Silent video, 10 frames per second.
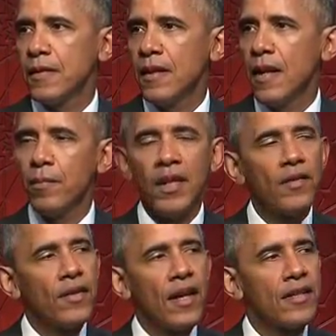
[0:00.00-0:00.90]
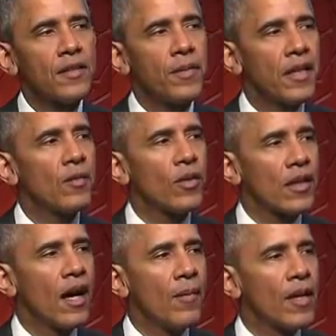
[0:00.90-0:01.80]
And I believe it has to begin with a
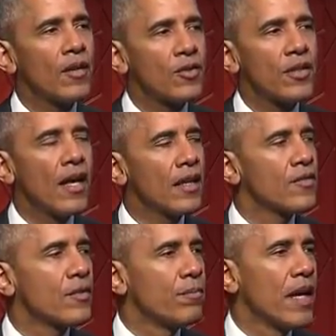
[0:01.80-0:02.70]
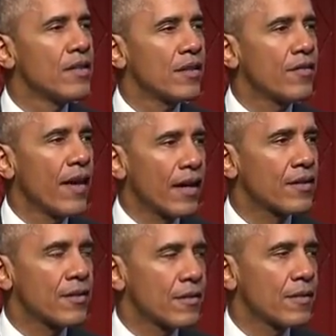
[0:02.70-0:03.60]
common understanding of some basic
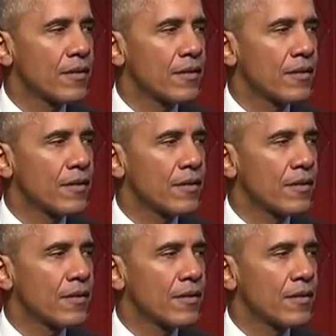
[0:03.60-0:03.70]
facts.